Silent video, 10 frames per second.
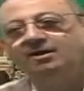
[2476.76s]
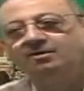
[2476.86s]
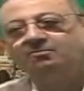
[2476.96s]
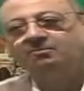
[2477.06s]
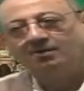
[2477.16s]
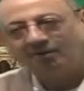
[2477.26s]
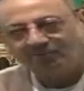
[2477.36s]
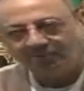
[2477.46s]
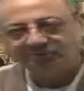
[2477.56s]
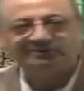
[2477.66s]
are
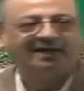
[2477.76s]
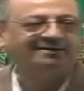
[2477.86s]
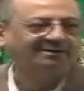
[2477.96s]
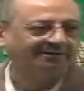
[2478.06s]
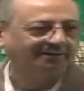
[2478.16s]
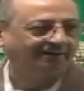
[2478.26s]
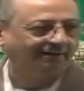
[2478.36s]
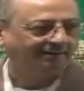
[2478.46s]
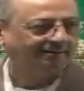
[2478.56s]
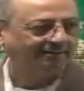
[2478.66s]
almost
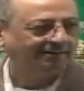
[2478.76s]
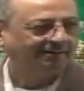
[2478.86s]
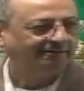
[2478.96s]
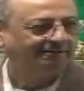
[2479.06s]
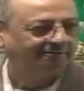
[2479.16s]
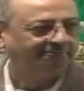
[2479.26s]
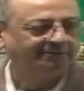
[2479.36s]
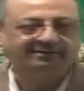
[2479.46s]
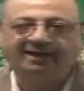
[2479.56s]
identical huh? with